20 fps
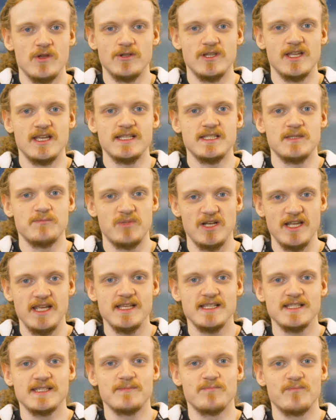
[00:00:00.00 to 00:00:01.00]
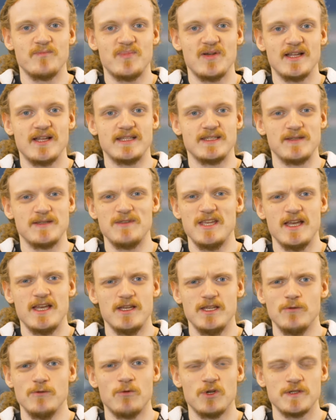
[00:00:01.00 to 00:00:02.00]
on this, please. But yeah,
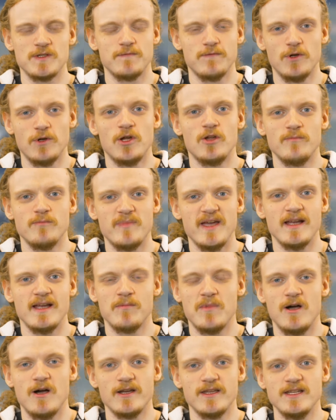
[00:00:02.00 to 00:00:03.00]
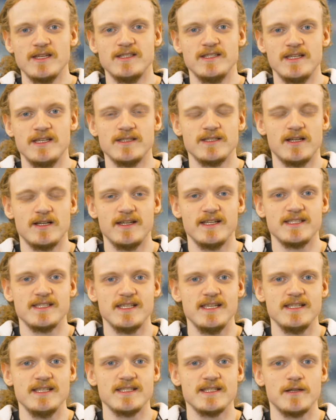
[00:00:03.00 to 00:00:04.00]
he was full on backmarking the entire
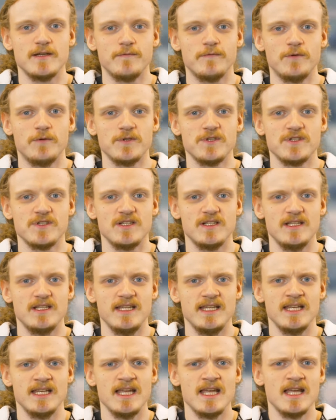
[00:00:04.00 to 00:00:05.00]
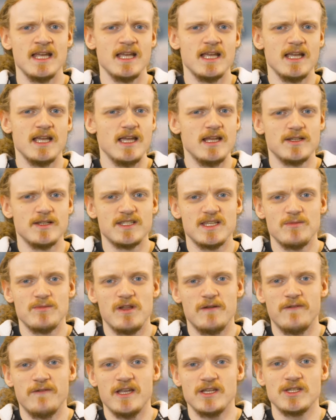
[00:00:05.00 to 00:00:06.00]
season, unfortunately. In a
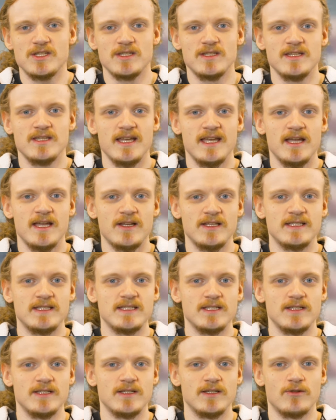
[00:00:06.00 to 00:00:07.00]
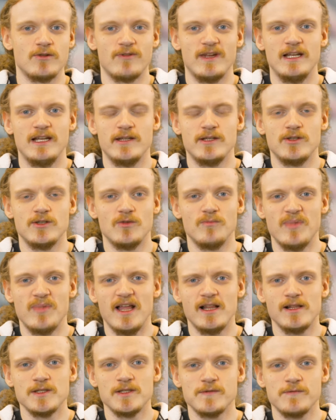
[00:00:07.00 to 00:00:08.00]
similar fashion, they had Aurélien
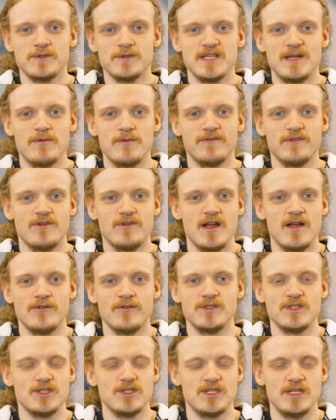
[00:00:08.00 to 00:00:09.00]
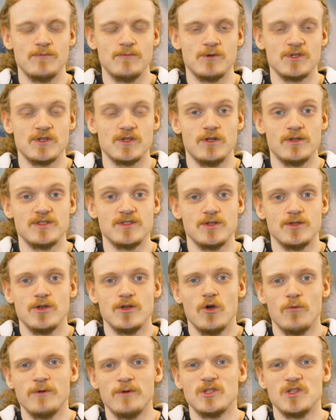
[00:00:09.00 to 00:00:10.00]
Nobels for some of the rounds. She was also
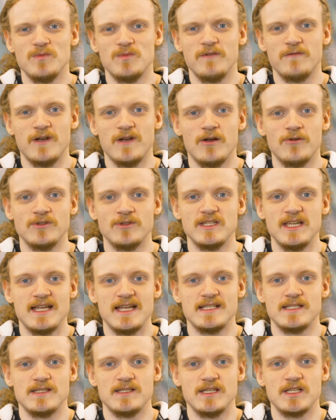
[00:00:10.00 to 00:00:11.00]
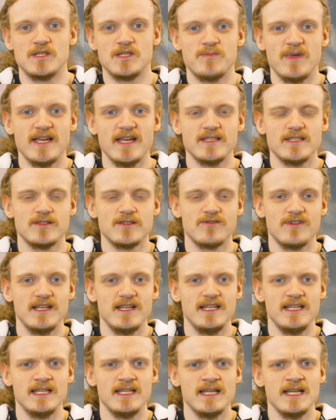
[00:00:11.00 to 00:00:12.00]
nowhere to be found as expected,
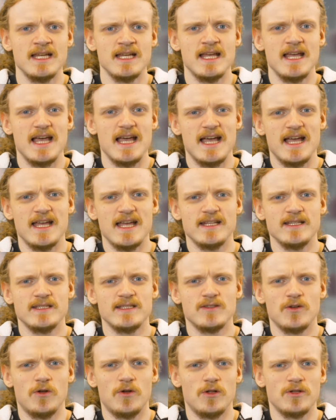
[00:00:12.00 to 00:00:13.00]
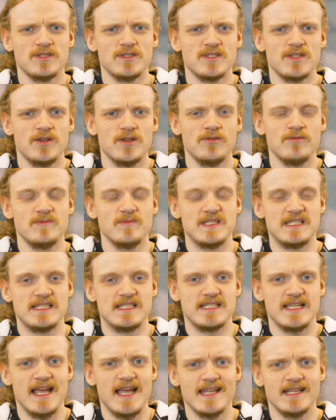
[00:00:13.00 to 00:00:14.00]
really. And also,
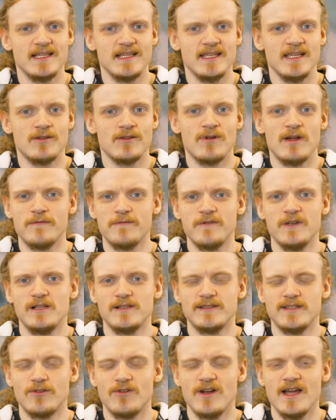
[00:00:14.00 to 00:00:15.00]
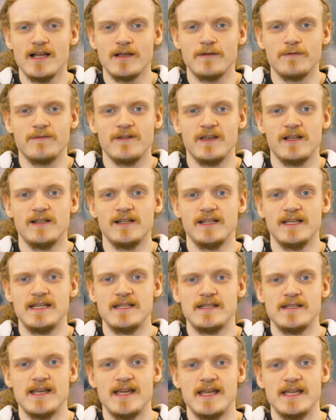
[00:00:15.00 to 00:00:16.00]
sadly, Rafael Narak fell
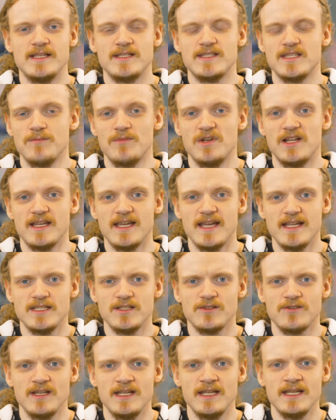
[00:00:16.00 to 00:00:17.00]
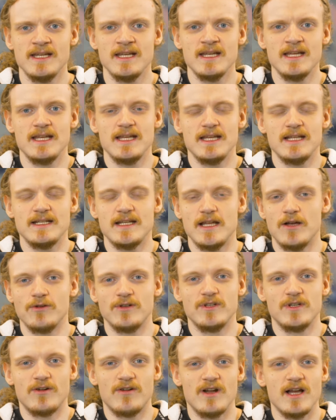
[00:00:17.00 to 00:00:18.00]
in a similar category. Now,
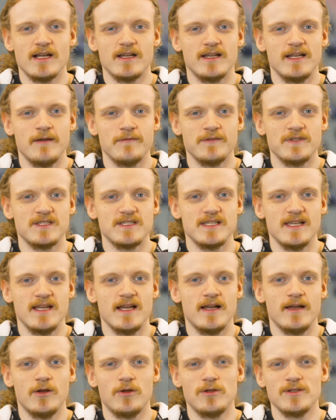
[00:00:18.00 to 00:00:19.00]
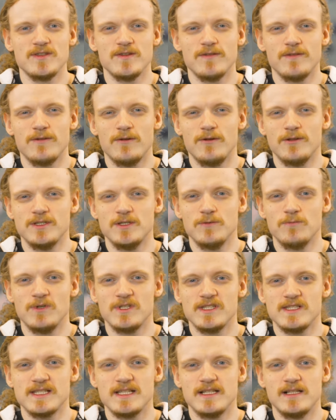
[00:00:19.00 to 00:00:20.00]
Narak, I have to say, I also thought he
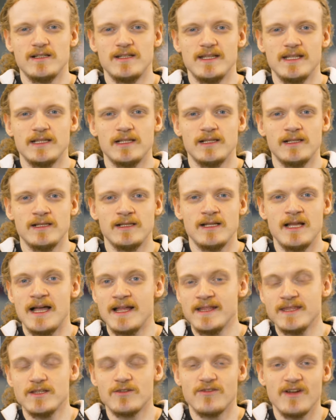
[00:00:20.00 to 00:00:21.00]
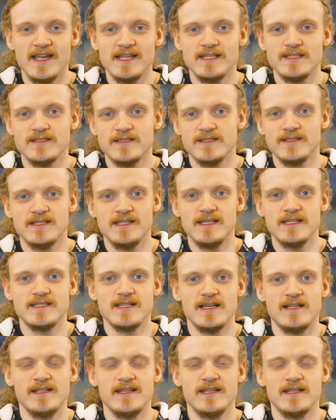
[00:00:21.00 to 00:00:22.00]
was a little underrated in the
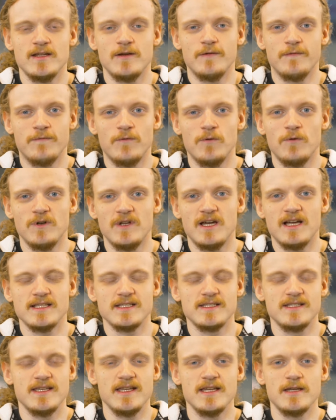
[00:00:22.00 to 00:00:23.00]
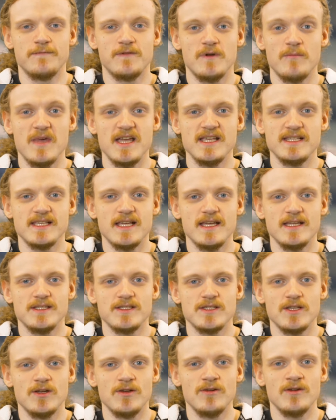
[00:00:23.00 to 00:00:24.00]
Italian F4 last year, if I may say
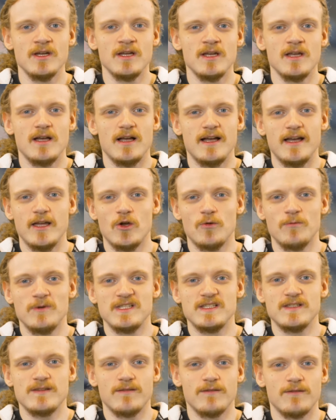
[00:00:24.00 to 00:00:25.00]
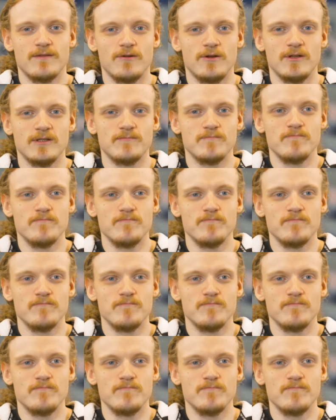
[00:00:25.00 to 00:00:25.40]
so. I always thought